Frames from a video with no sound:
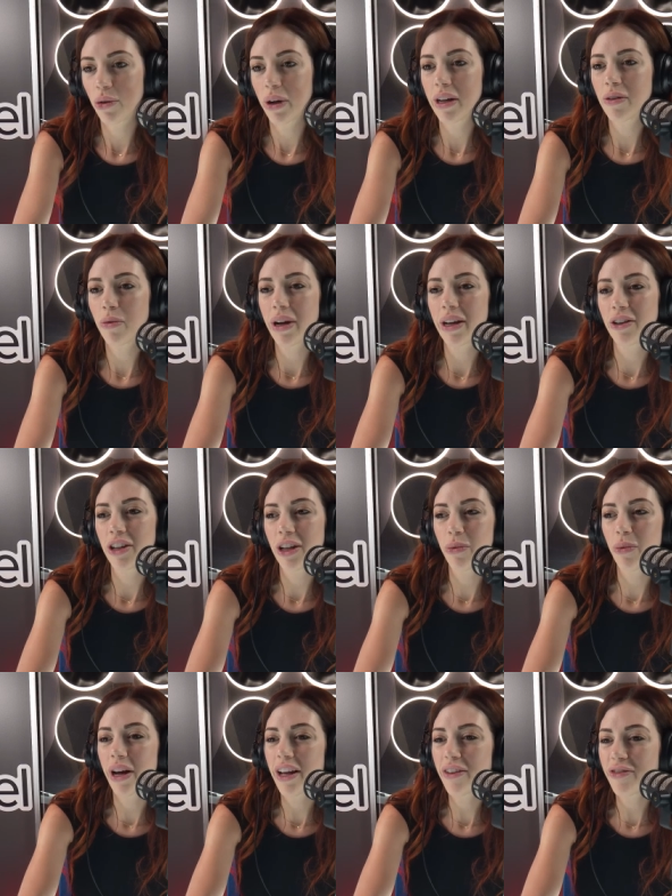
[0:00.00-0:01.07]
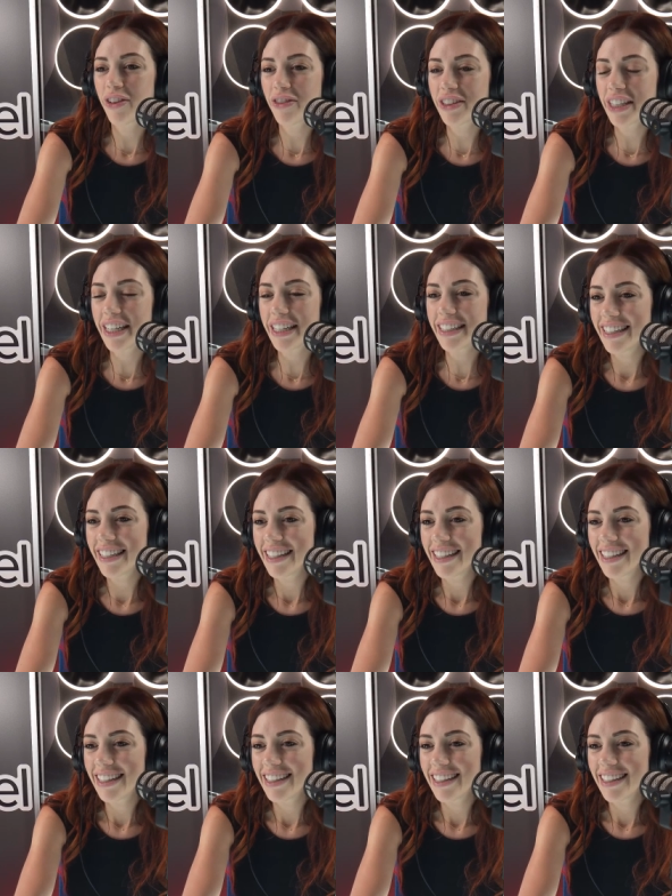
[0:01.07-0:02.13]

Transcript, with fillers: wait, wait, you did what at 15? Yeah,